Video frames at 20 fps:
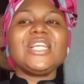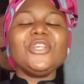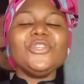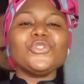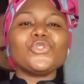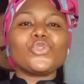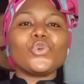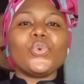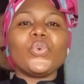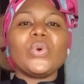
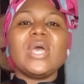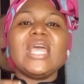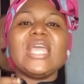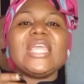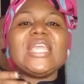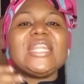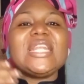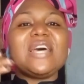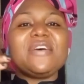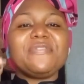So
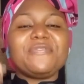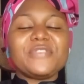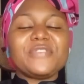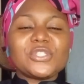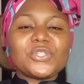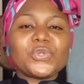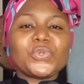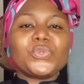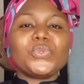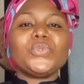either
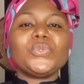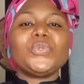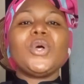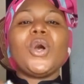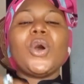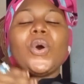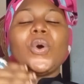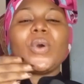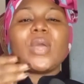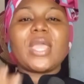physical
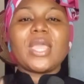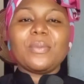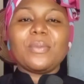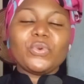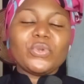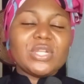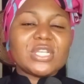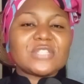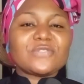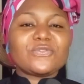or
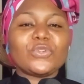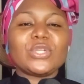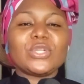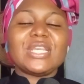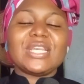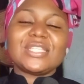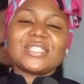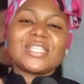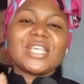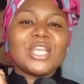chemical
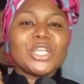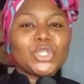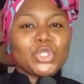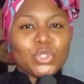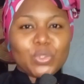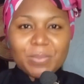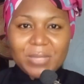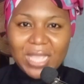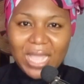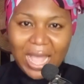exfoliants
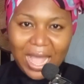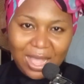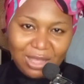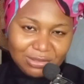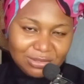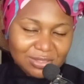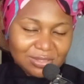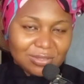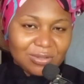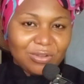should be
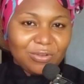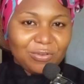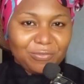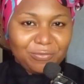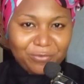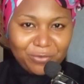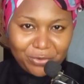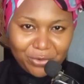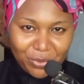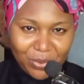out
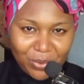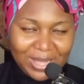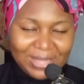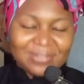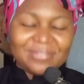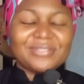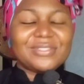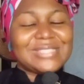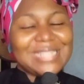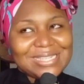for a while.
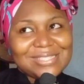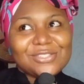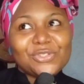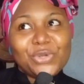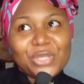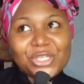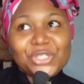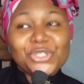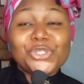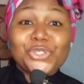That's
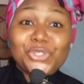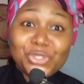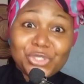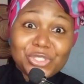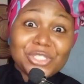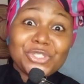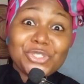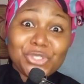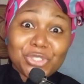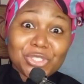okay. She
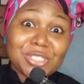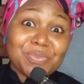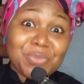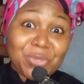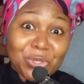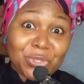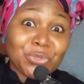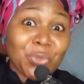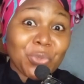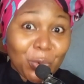should just be
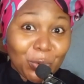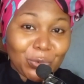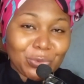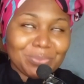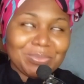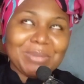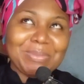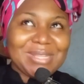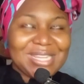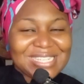on
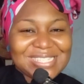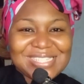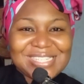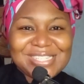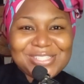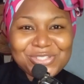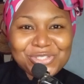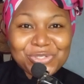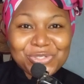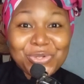hold. Maybe let's say
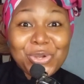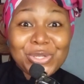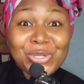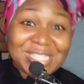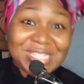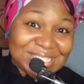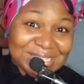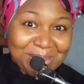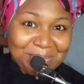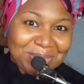she go on
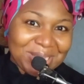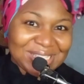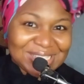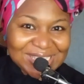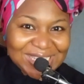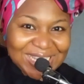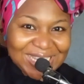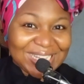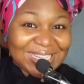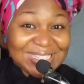a
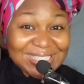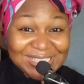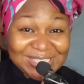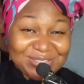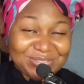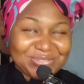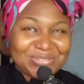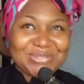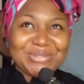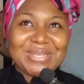sabbatical
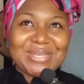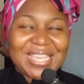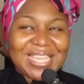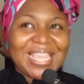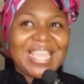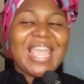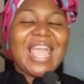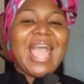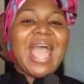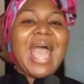leave.
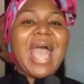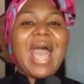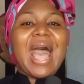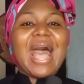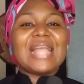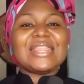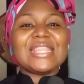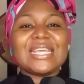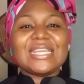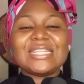Okay.
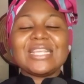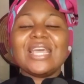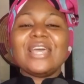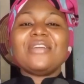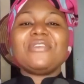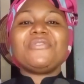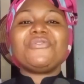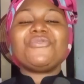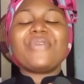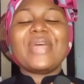And then
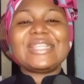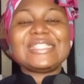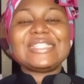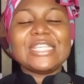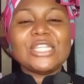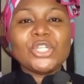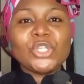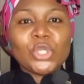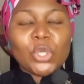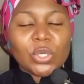
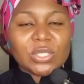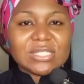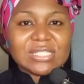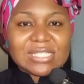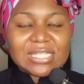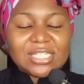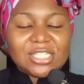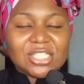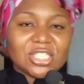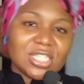retinoids
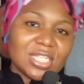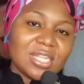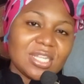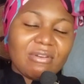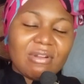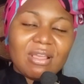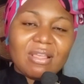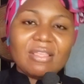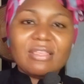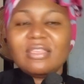in
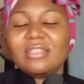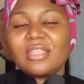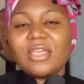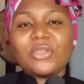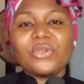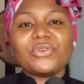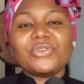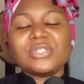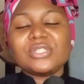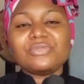general. Either
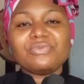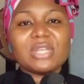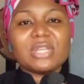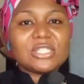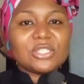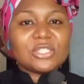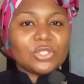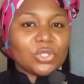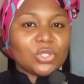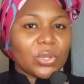you're using
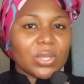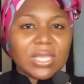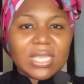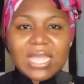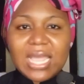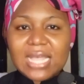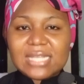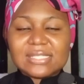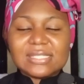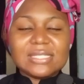retinoic
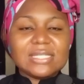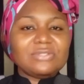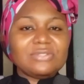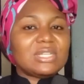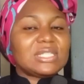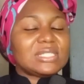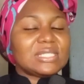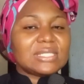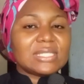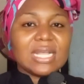acid,
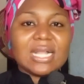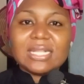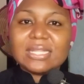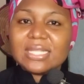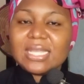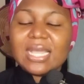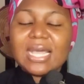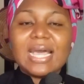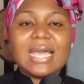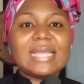
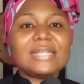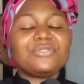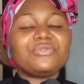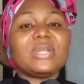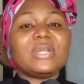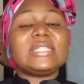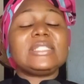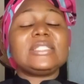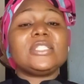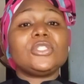retinaldehyde,
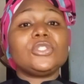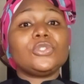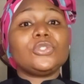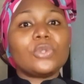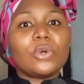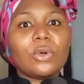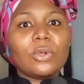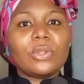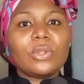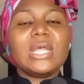
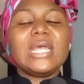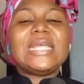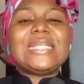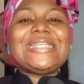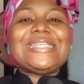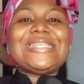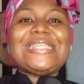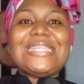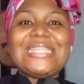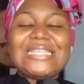retinol
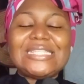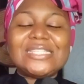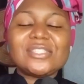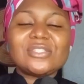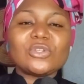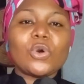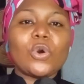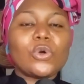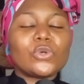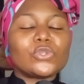needs
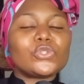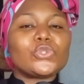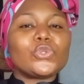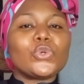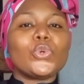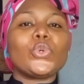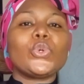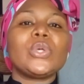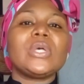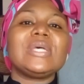to
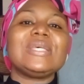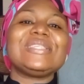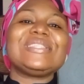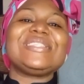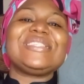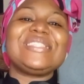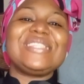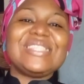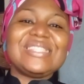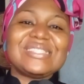also
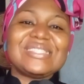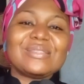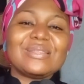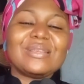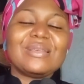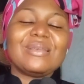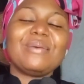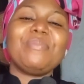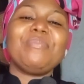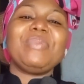sit
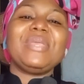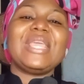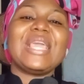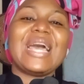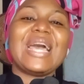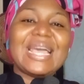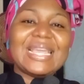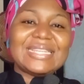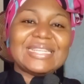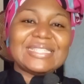
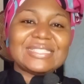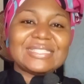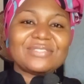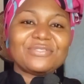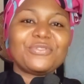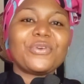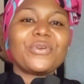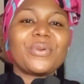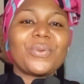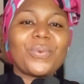behind
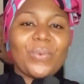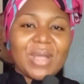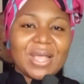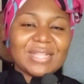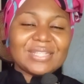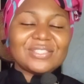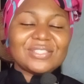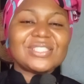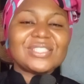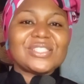for a
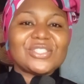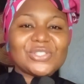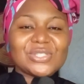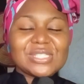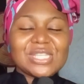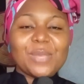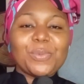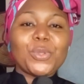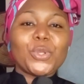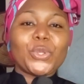while. You need to just
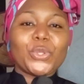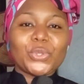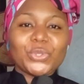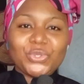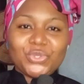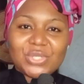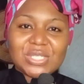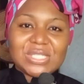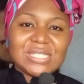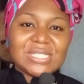keep it on your
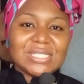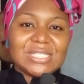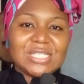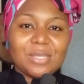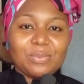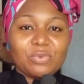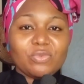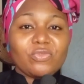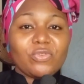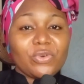dressing
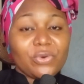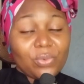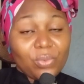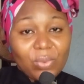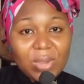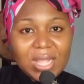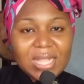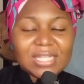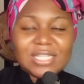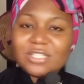table for a
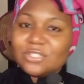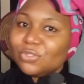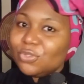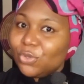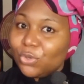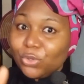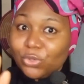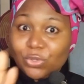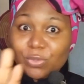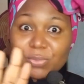while. It's
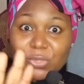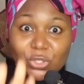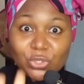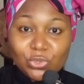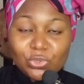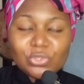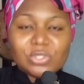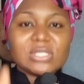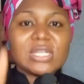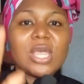not going to be
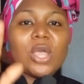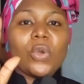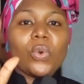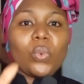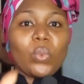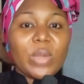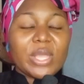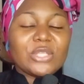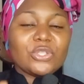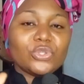used
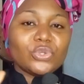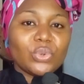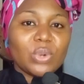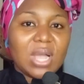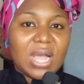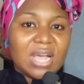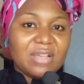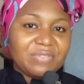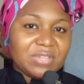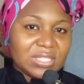when you
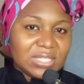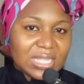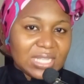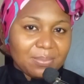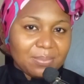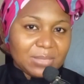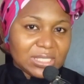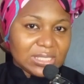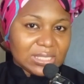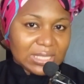have a
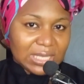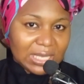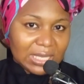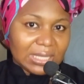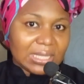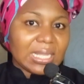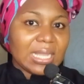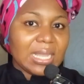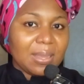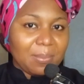damaged
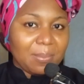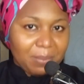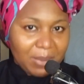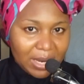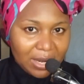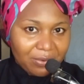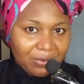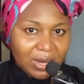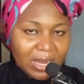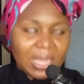skin
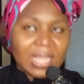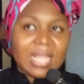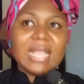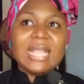barrier.